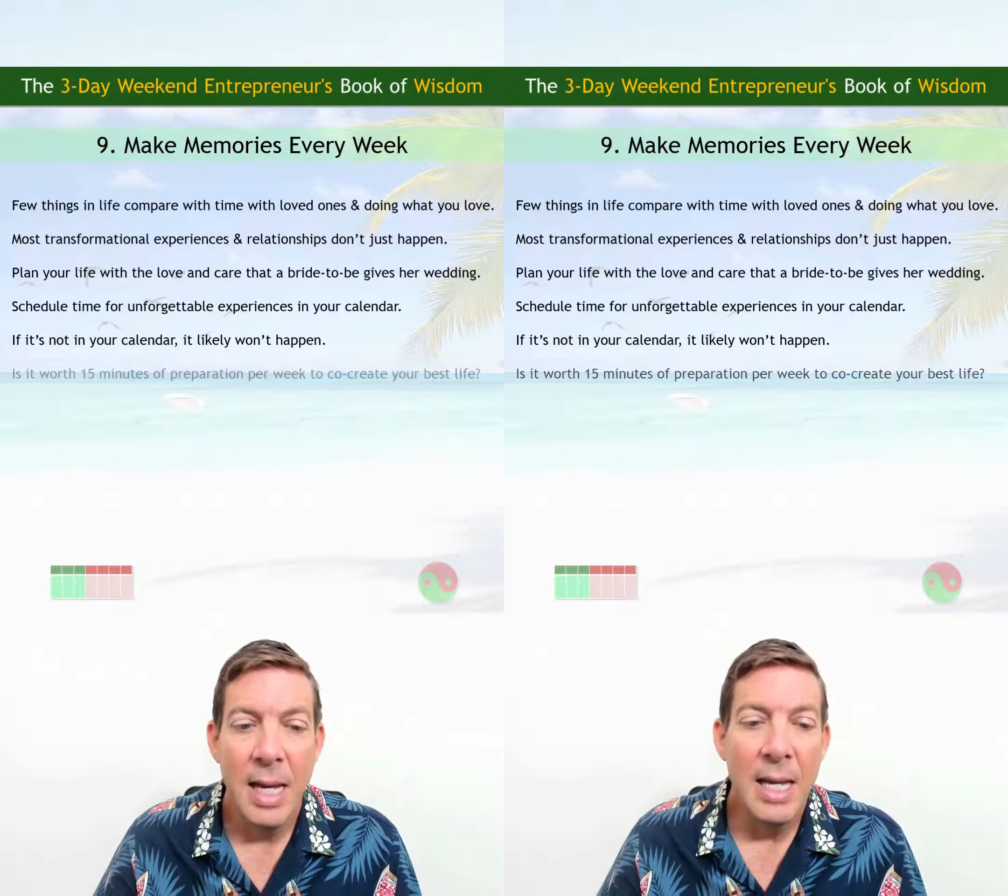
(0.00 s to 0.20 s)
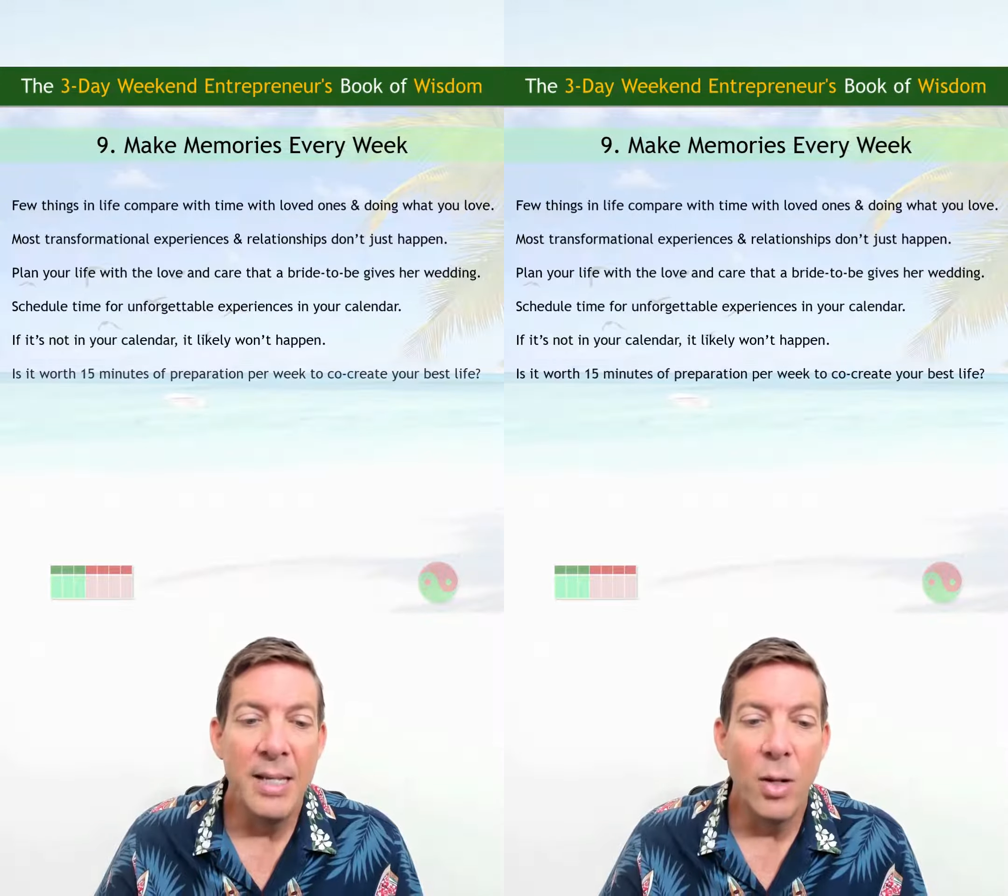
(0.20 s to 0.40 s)

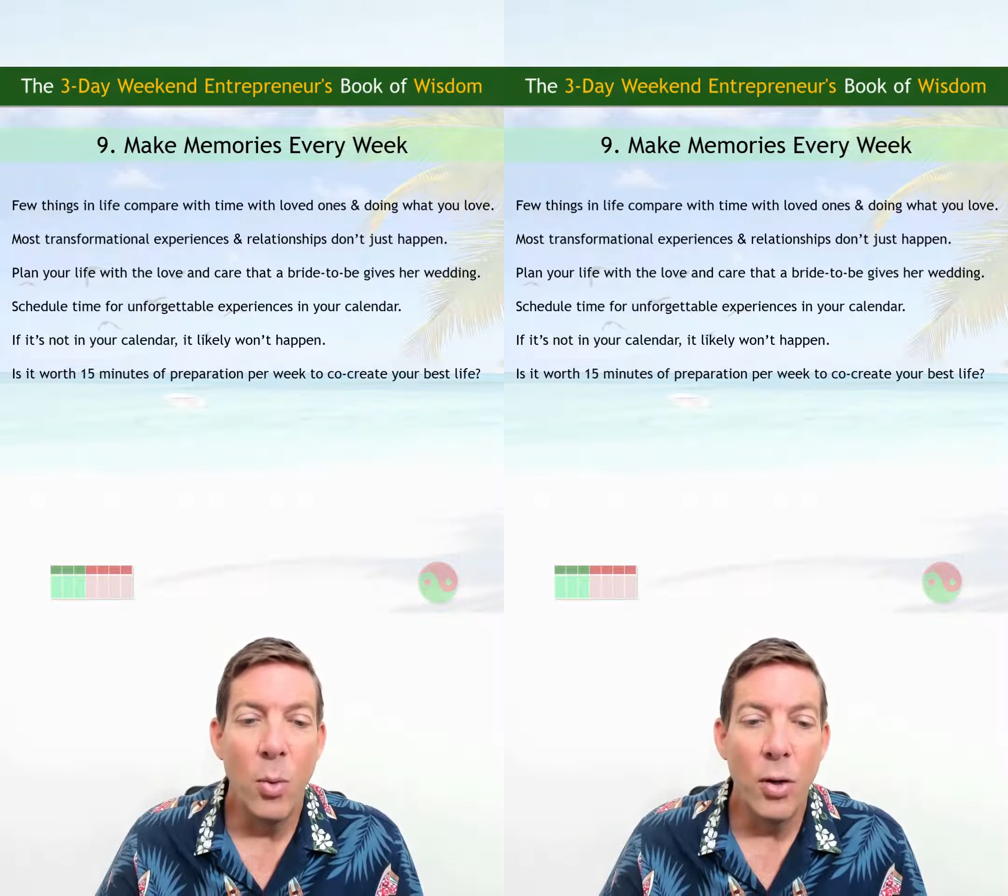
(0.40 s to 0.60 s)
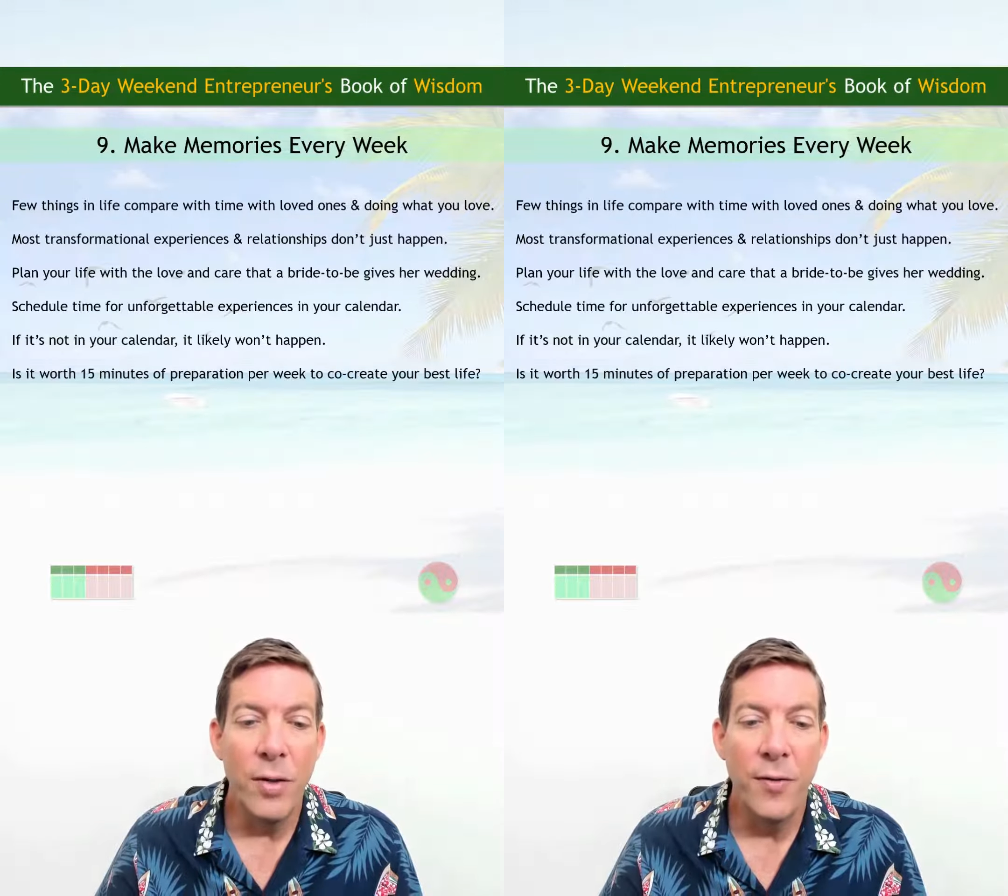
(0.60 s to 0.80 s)
Is it
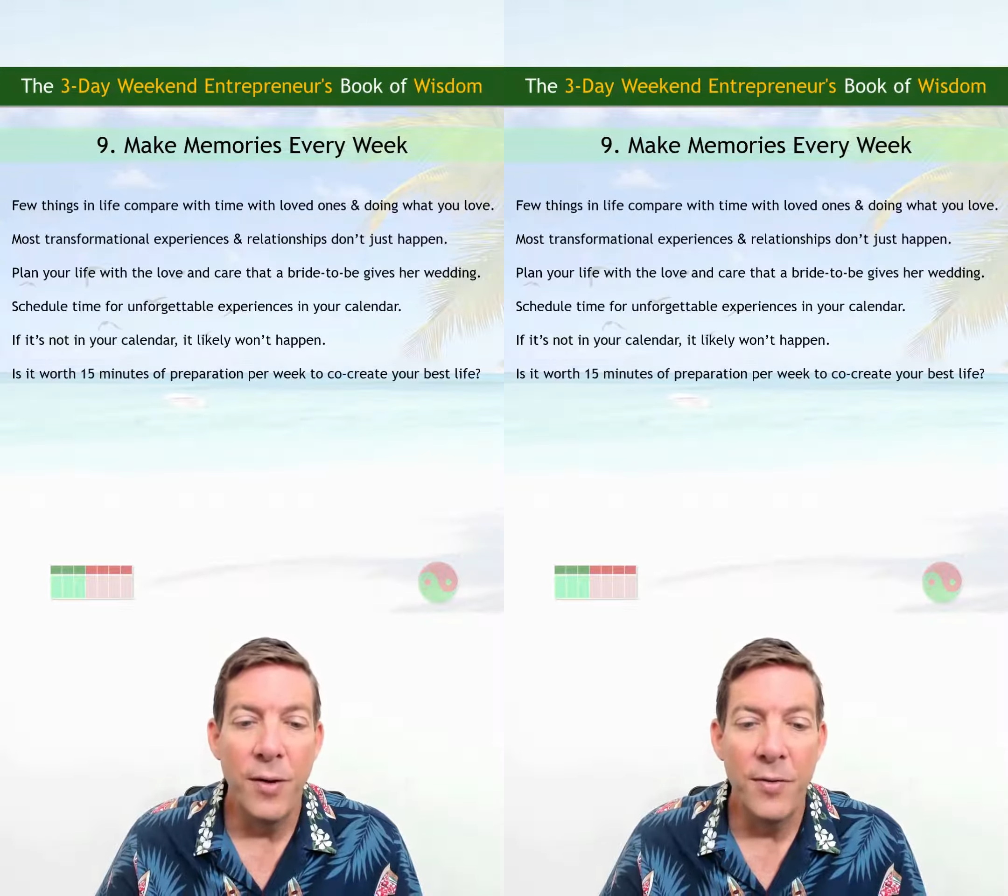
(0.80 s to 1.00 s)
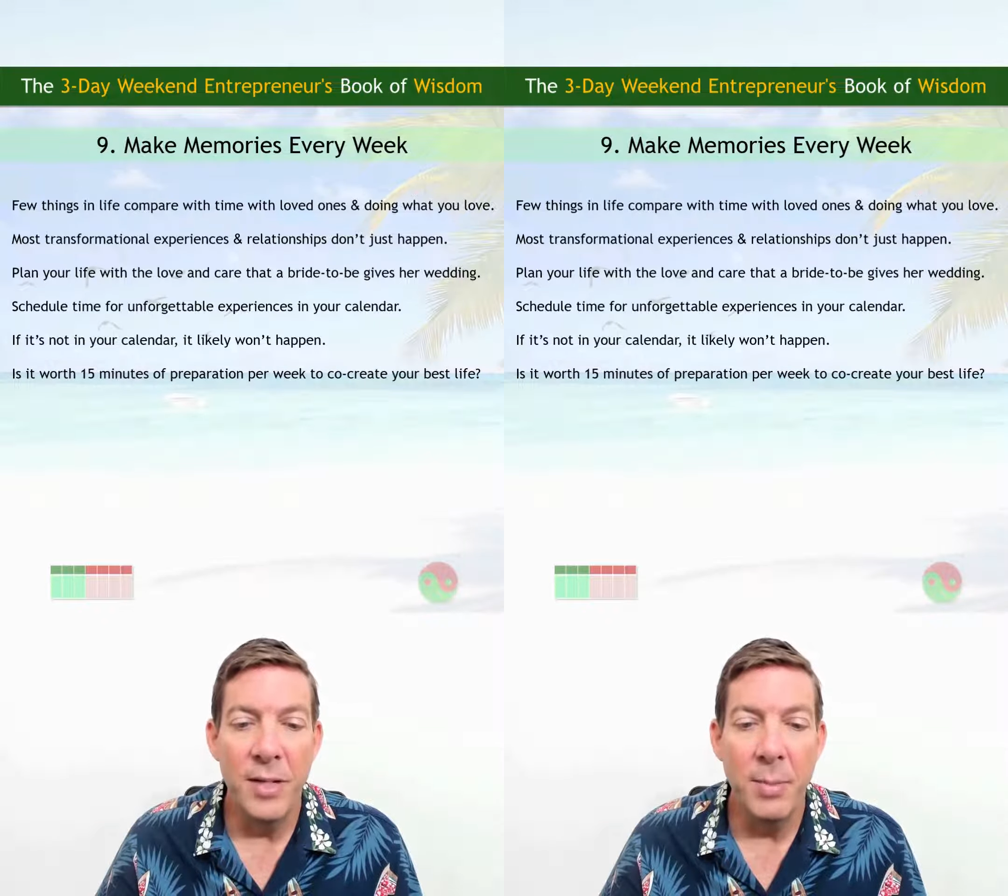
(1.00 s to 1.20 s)
worth
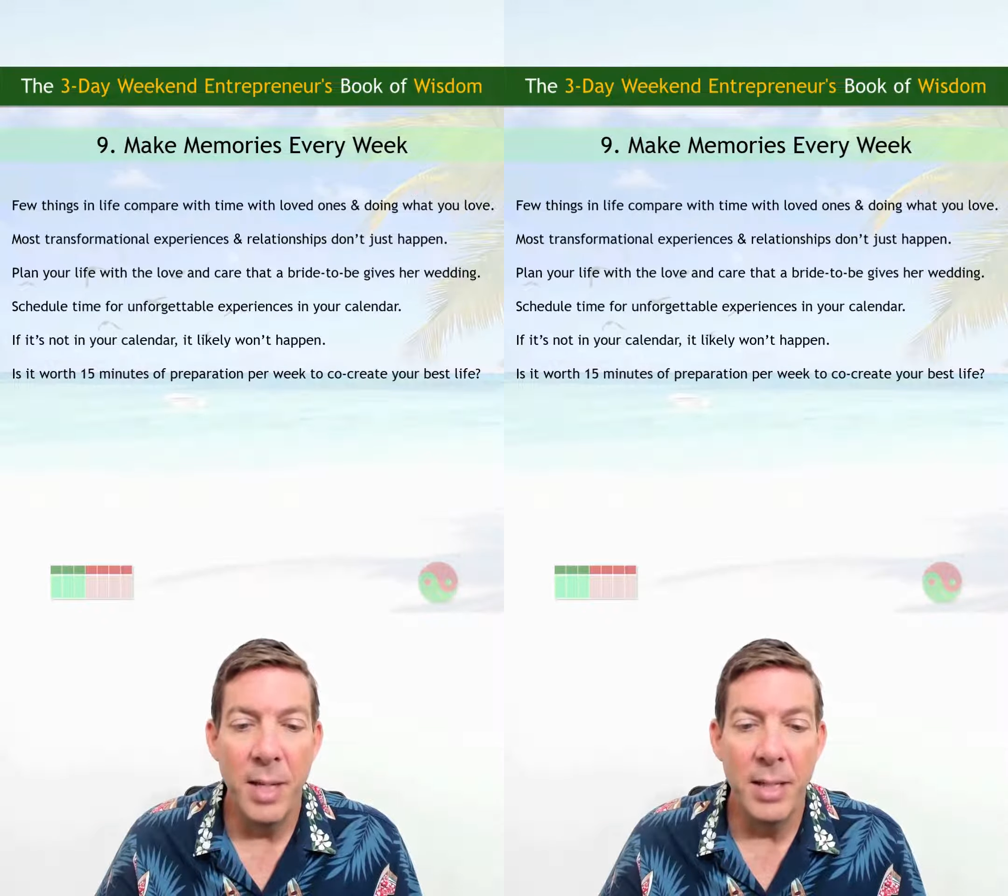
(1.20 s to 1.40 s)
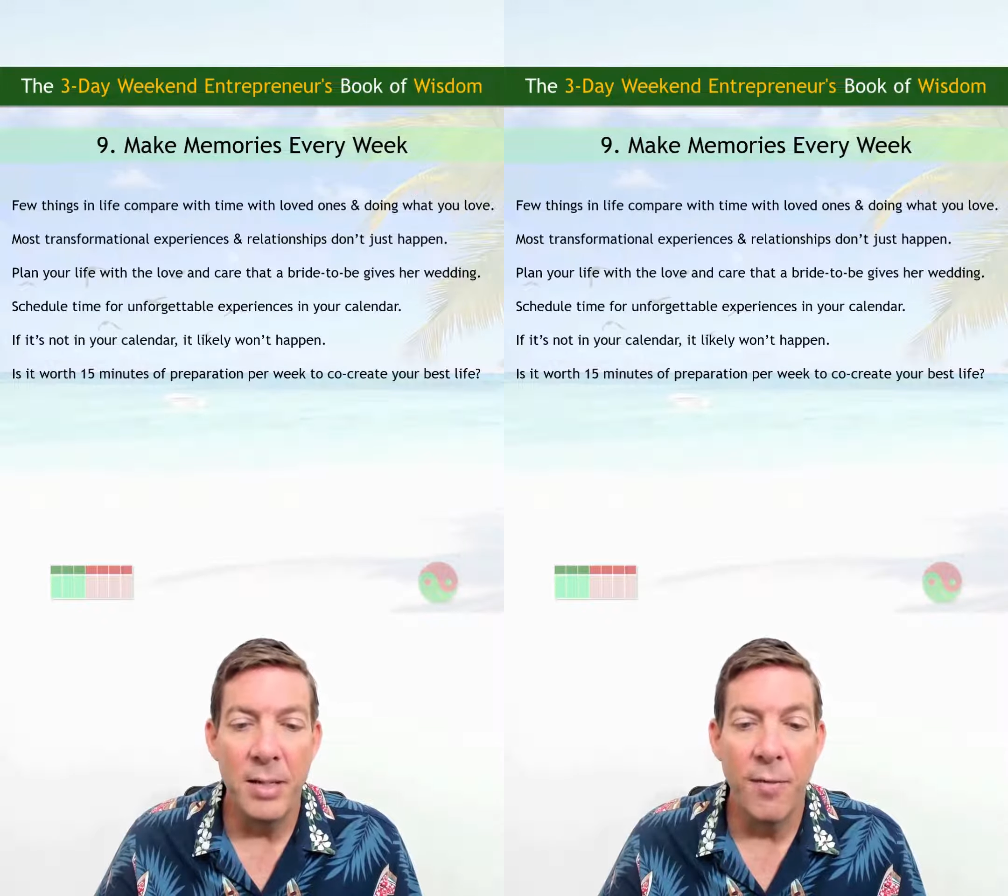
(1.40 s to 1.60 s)
15
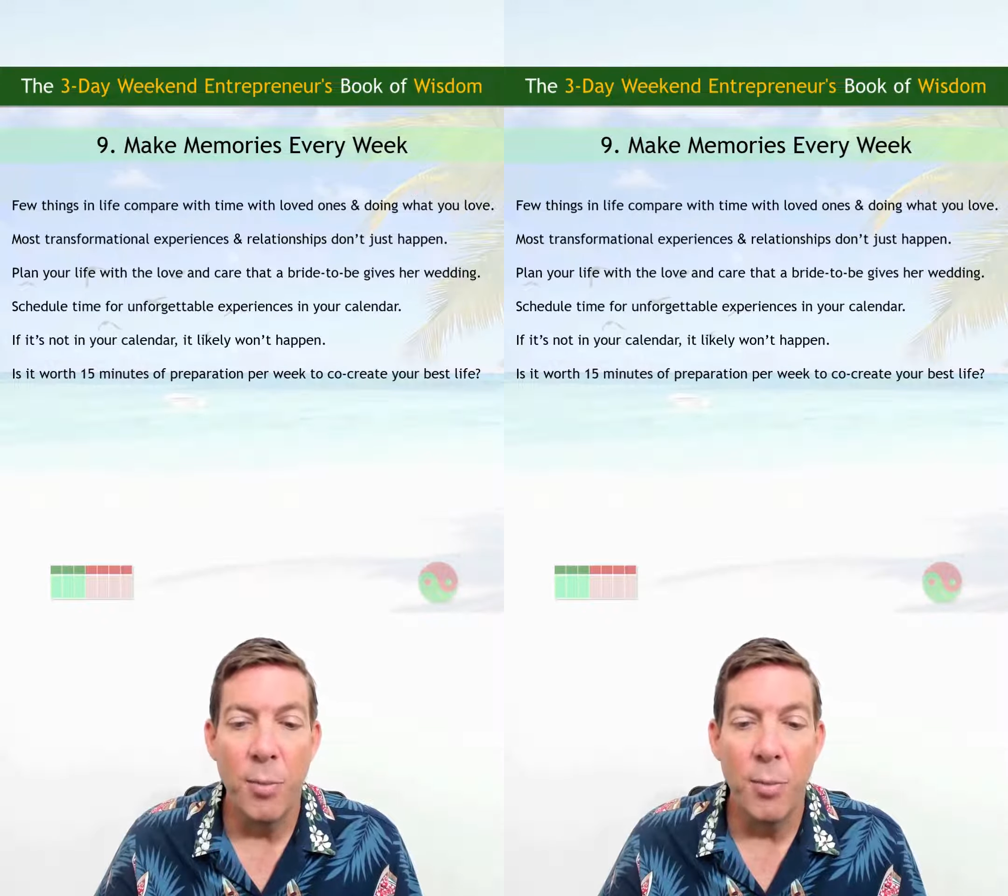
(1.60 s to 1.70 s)
minutes